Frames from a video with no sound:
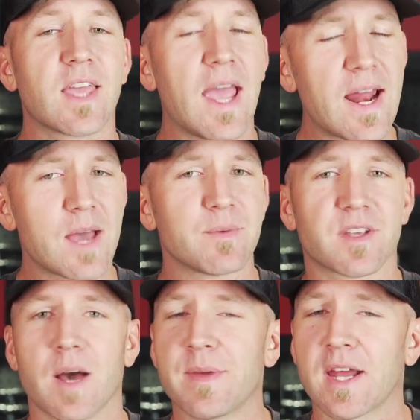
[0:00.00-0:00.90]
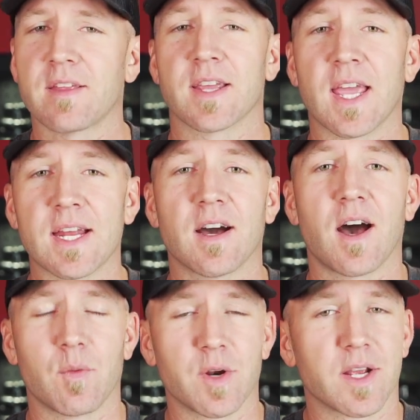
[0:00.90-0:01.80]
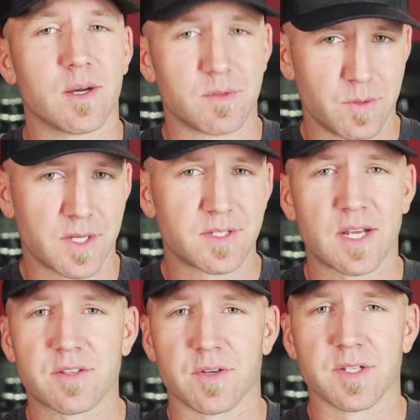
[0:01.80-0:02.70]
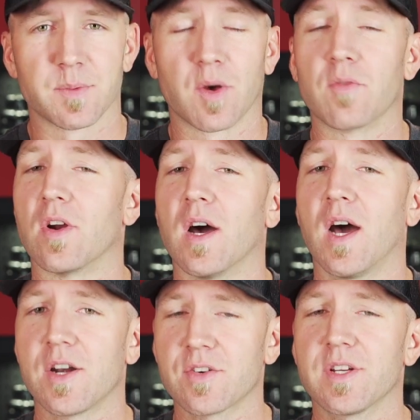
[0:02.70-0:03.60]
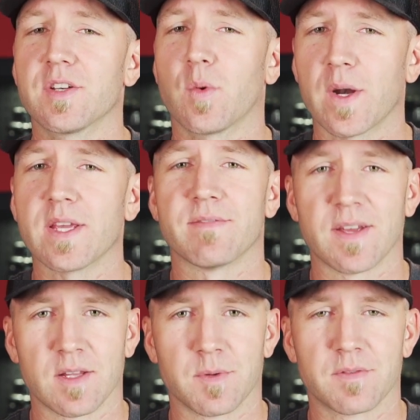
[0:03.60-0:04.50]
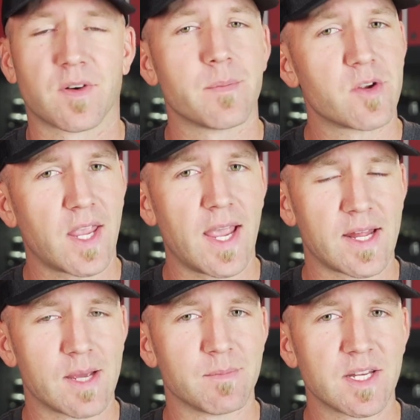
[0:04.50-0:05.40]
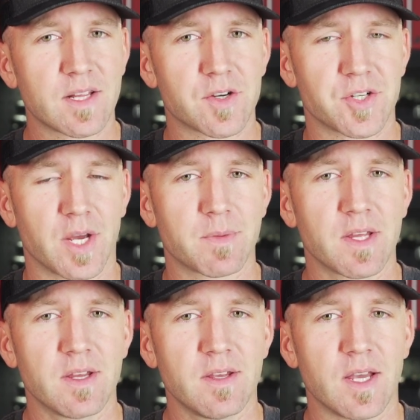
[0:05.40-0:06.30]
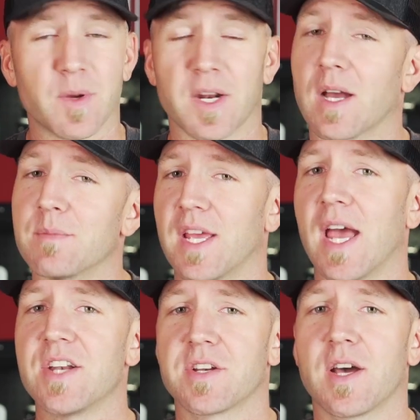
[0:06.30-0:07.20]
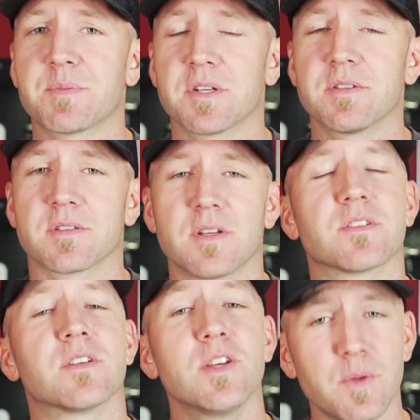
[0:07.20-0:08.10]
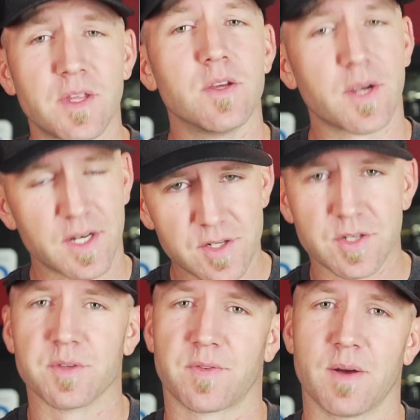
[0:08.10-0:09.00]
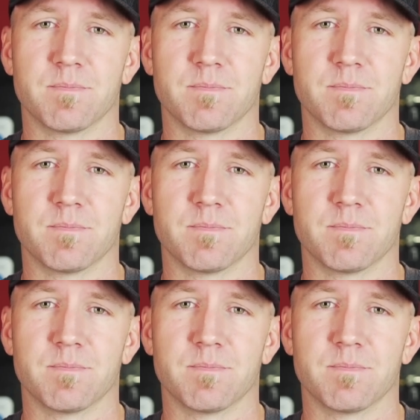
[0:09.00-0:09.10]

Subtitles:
Can-Am is coming out of the gate hot when it comes to accessories, with over 120 available from your Can-Am dealership. And when it comes to engine options, there's 2 that you get to choose from.